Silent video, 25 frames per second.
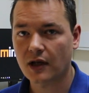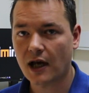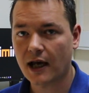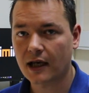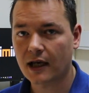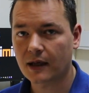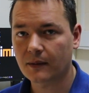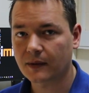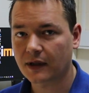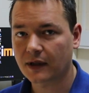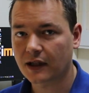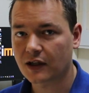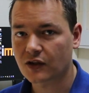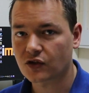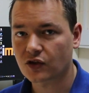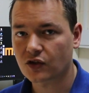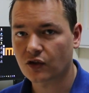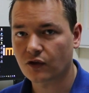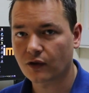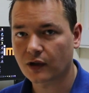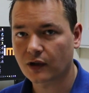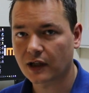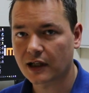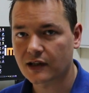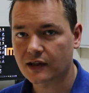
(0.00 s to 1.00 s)
AMD has
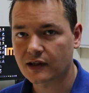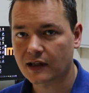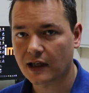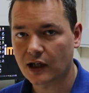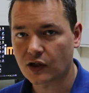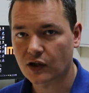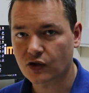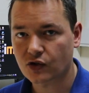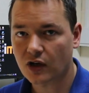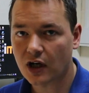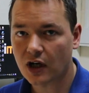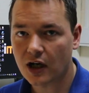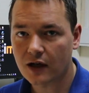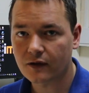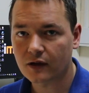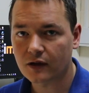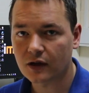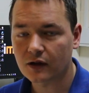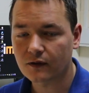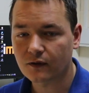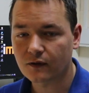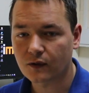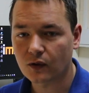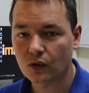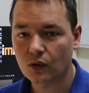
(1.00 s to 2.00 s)
not released a
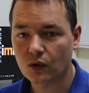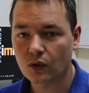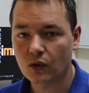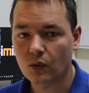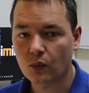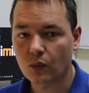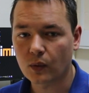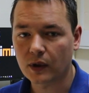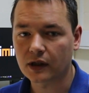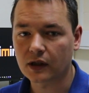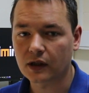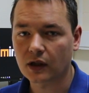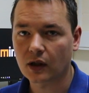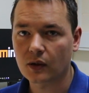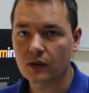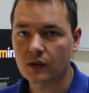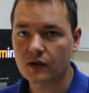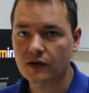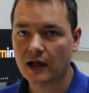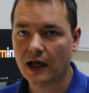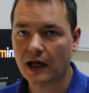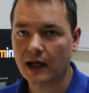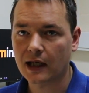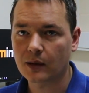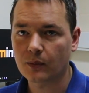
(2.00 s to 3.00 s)
driver for
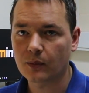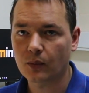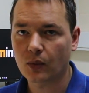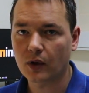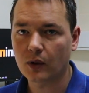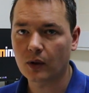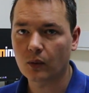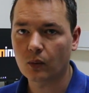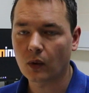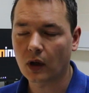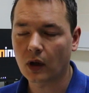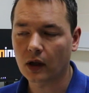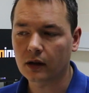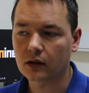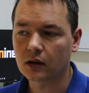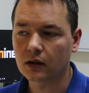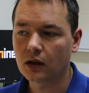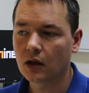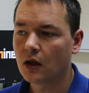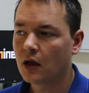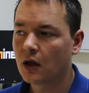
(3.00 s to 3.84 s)
Windows 8.1.